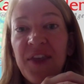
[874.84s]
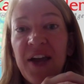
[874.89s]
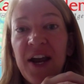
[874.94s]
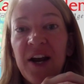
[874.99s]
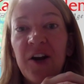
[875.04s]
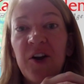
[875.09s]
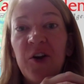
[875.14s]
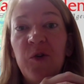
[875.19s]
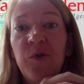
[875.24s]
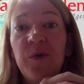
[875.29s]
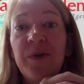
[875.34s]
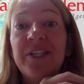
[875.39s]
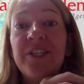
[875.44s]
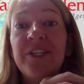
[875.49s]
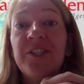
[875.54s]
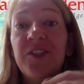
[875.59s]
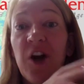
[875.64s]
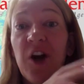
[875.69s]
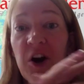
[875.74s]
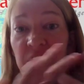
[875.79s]
there who is
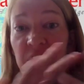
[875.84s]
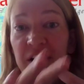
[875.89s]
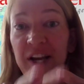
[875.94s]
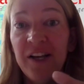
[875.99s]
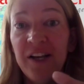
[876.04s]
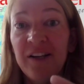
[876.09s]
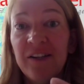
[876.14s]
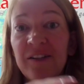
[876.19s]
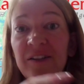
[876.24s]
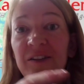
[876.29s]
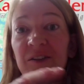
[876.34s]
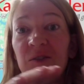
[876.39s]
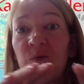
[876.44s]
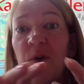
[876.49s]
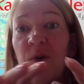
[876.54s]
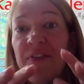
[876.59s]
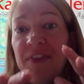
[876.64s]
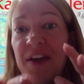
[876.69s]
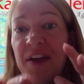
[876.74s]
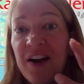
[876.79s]
starting
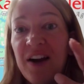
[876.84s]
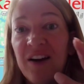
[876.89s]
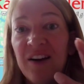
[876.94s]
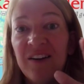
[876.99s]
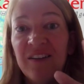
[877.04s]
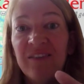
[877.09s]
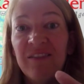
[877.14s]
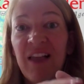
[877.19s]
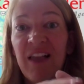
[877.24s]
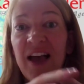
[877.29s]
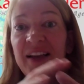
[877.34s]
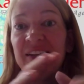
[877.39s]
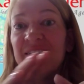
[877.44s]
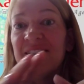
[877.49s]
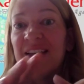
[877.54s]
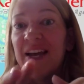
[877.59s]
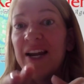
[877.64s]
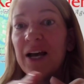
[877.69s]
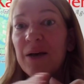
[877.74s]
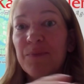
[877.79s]
with their like
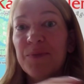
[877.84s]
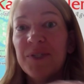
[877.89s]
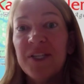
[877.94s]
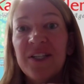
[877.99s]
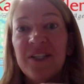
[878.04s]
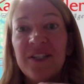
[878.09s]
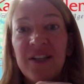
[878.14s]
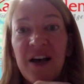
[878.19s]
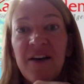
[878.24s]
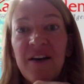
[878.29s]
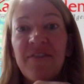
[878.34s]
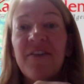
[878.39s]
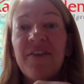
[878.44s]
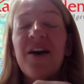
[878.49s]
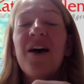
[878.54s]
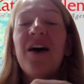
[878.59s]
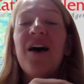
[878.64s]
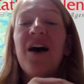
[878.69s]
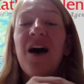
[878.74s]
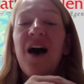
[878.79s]
setups and stuff,
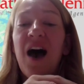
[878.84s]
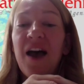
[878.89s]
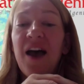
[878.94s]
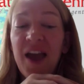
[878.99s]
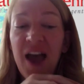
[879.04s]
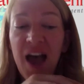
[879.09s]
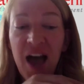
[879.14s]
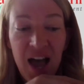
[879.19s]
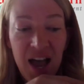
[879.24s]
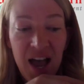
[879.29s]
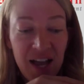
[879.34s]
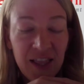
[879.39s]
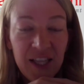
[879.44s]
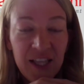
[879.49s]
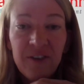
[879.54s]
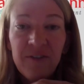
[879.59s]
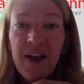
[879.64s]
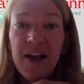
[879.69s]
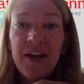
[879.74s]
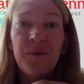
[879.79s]
I
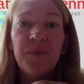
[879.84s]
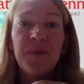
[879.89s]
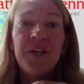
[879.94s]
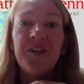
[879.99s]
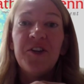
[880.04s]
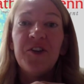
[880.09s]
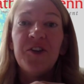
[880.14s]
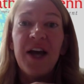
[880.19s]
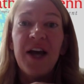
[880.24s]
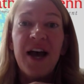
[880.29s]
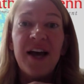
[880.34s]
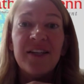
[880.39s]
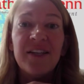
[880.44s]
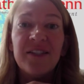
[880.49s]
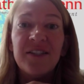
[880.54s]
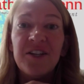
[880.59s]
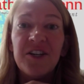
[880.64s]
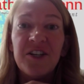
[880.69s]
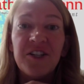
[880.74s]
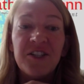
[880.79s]
highly recommend you
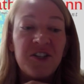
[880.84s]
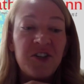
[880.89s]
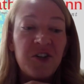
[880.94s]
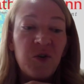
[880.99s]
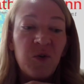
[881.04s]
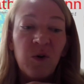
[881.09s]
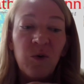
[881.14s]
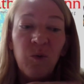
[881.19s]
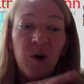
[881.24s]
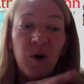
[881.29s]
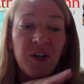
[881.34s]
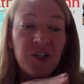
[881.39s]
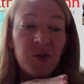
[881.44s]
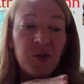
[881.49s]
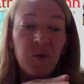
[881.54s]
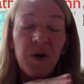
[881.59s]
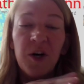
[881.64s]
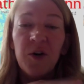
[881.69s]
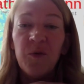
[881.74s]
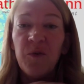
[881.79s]
guys just do a
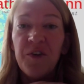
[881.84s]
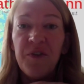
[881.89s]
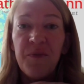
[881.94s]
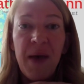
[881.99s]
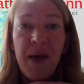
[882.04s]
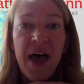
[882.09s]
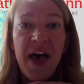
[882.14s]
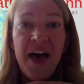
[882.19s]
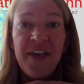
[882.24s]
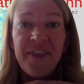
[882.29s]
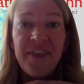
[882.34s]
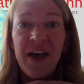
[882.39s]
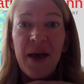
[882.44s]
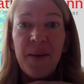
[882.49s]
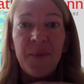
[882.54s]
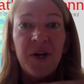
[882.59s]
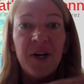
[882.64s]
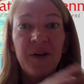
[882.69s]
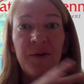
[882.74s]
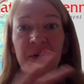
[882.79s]
one-to-one with Beth. I'm
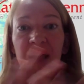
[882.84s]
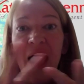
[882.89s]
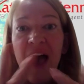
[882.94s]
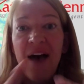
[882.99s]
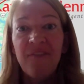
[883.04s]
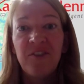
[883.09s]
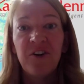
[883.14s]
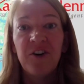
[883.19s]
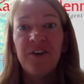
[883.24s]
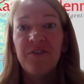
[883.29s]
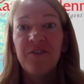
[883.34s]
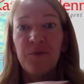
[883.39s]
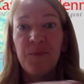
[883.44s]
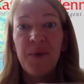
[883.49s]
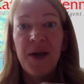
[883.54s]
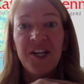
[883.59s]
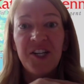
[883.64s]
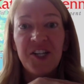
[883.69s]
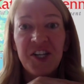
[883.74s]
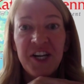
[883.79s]
going to have her
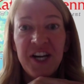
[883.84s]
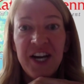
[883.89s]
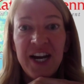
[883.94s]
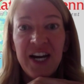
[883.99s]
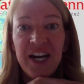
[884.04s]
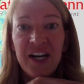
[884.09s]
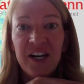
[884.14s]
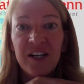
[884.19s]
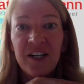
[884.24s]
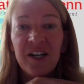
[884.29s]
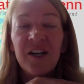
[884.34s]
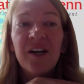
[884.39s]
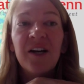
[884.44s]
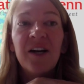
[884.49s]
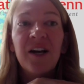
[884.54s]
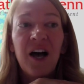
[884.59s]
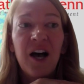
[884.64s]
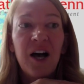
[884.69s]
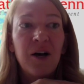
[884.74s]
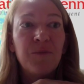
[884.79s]
information here,
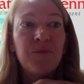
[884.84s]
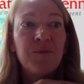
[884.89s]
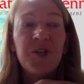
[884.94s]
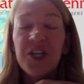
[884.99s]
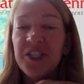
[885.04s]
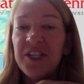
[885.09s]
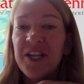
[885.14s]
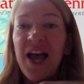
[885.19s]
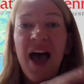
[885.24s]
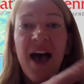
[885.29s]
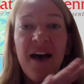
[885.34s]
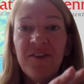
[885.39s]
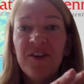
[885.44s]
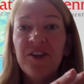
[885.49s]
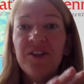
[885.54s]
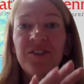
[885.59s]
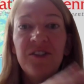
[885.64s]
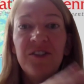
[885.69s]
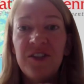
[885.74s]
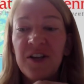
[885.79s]
just to have
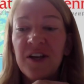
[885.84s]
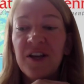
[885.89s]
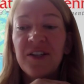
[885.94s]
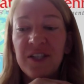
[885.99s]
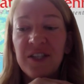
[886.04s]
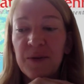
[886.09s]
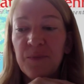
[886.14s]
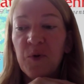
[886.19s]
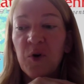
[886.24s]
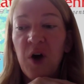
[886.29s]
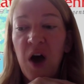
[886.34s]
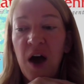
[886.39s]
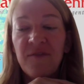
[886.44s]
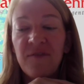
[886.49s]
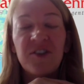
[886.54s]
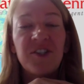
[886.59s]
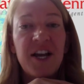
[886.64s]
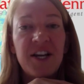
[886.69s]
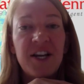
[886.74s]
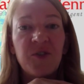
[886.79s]
a simple
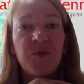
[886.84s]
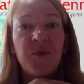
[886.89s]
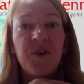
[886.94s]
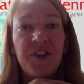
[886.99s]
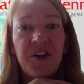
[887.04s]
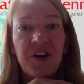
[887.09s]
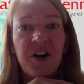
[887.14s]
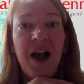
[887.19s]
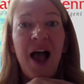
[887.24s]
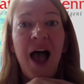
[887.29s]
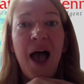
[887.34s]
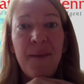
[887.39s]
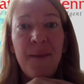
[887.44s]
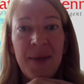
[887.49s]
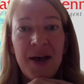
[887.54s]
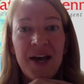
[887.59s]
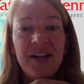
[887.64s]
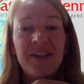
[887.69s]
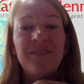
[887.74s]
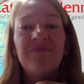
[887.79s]
conversation with her. I
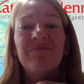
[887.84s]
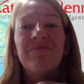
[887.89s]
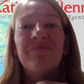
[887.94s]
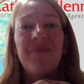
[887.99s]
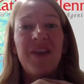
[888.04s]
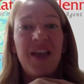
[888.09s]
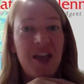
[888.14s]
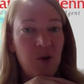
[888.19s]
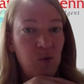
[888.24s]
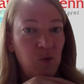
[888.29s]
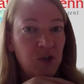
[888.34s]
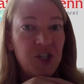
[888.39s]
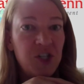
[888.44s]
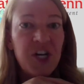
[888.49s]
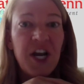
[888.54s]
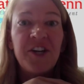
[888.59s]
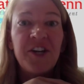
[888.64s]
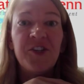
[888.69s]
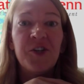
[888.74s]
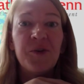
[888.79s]
bet it would
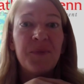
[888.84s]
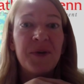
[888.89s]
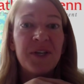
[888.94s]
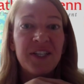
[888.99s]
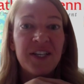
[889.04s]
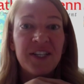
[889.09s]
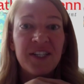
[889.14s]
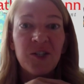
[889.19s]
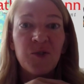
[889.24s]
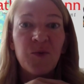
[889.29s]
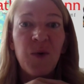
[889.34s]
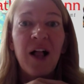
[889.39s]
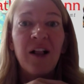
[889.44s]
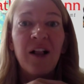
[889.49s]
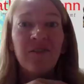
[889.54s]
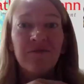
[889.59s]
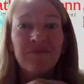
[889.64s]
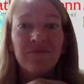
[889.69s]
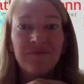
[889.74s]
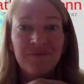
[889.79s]
change your business as well.
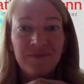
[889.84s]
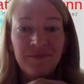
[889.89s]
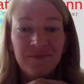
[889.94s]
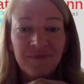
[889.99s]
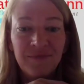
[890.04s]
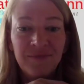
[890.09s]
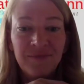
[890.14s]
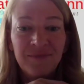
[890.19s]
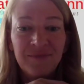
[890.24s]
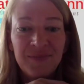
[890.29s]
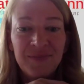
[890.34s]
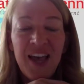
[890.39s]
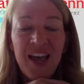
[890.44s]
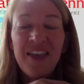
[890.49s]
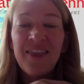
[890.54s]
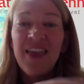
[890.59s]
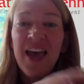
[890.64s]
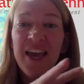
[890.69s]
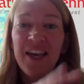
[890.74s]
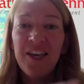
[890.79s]

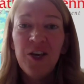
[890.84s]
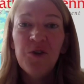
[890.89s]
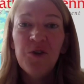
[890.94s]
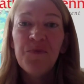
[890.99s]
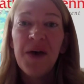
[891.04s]
Thank you,